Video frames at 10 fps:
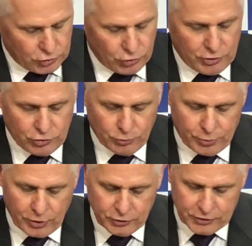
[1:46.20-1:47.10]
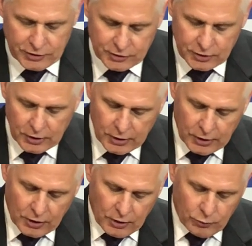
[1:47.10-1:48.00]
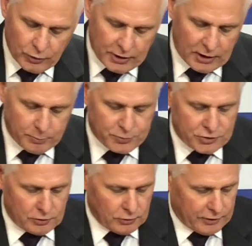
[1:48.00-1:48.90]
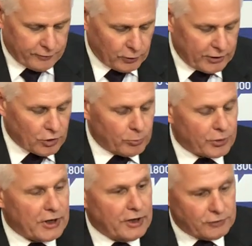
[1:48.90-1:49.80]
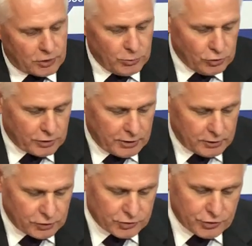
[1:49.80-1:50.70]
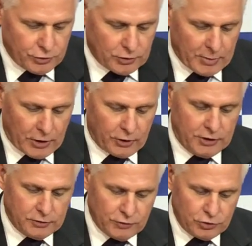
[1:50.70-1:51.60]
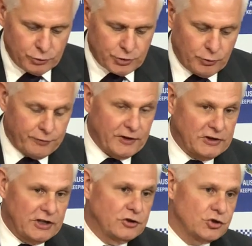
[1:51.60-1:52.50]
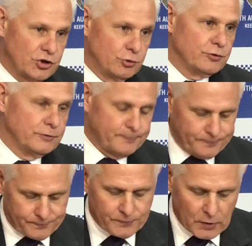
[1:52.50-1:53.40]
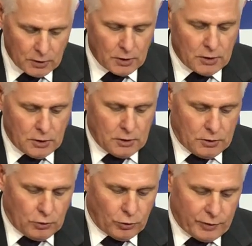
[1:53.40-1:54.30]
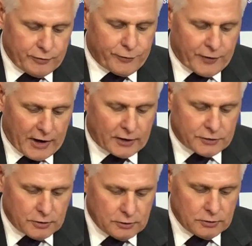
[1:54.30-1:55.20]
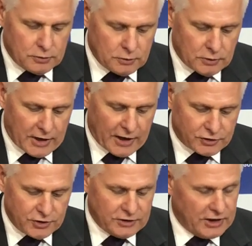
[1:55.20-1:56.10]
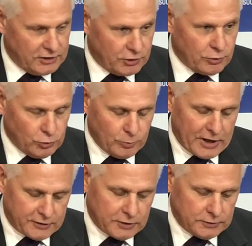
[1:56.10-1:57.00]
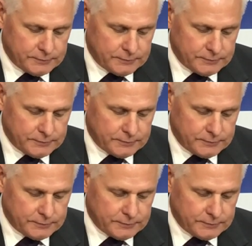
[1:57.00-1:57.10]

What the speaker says: judicial process. We absolutely fully comprehend community concern about individuals who offend against children, or in fact, act in any criminal matter.